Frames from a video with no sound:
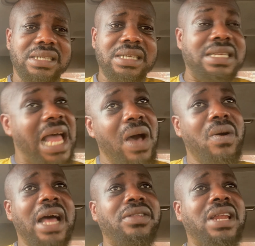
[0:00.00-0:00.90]

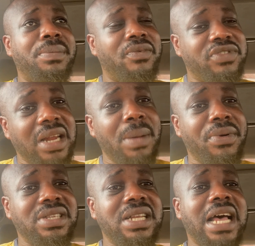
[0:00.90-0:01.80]
Now another southern
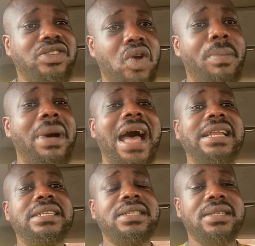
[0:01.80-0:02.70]
president has come
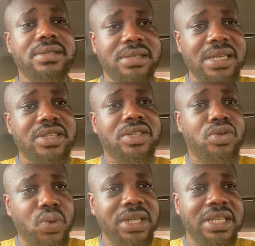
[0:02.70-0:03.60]
and is
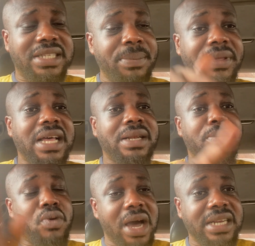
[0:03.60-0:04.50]
doing the same thing that the
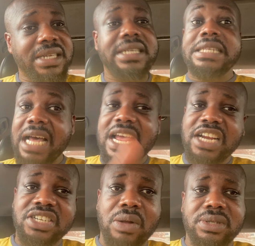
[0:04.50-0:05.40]
Buhari did. Now they are
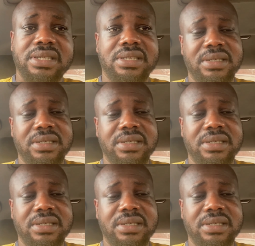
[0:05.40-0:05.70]
shouting.